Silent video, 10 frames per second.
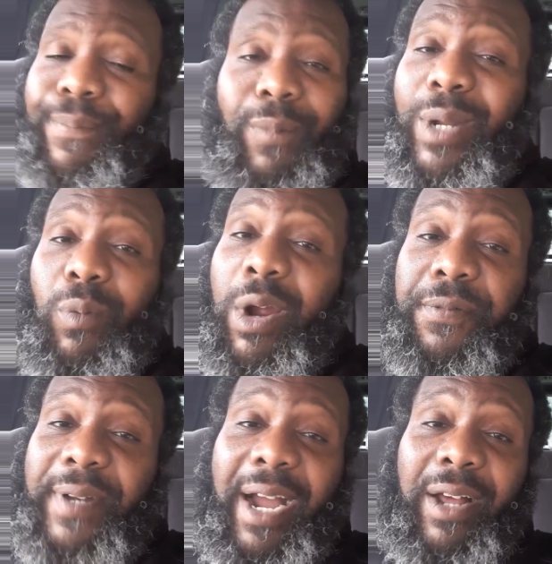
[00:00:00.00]
Wasn't
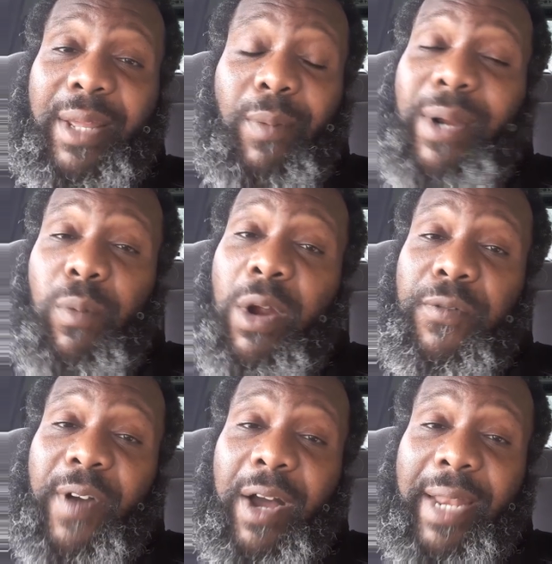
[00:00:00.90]
worth all
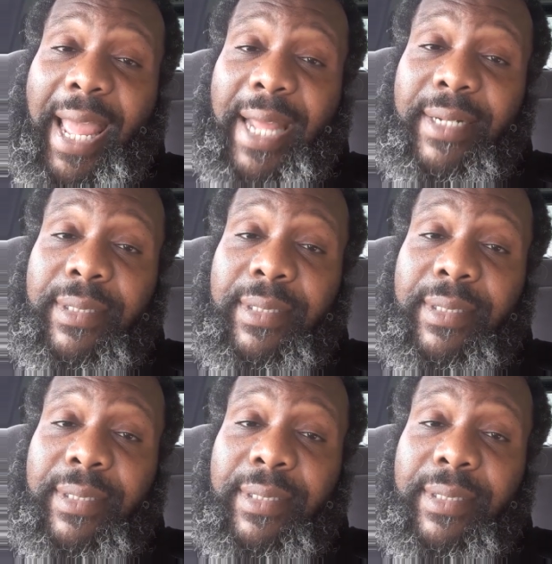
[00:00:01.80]
that.